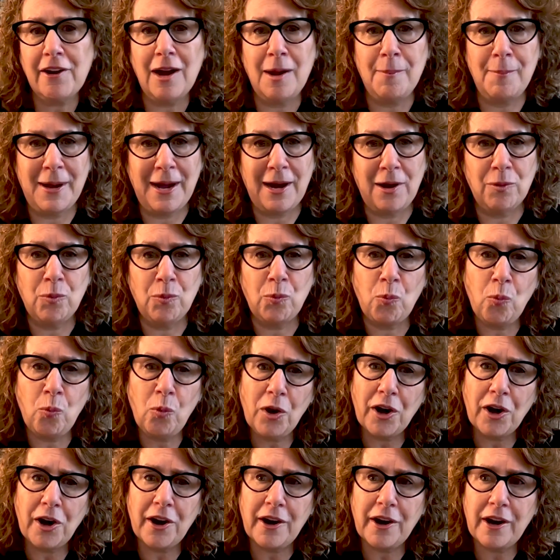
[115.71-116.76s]
about
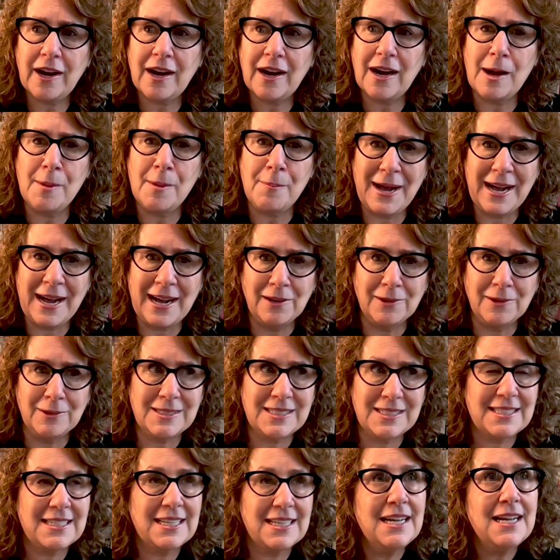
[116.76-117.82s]
work,
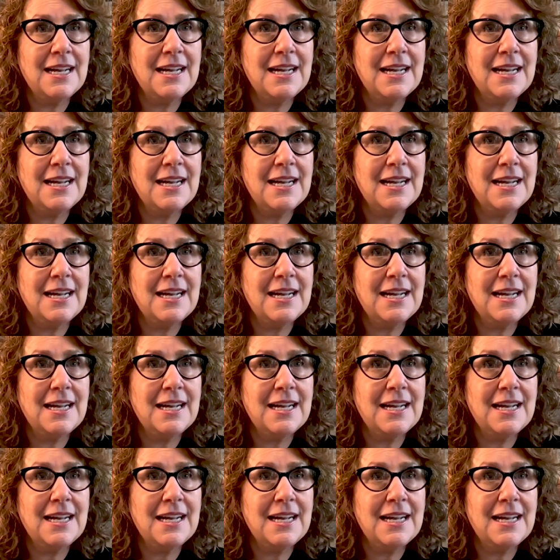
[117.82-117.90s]
about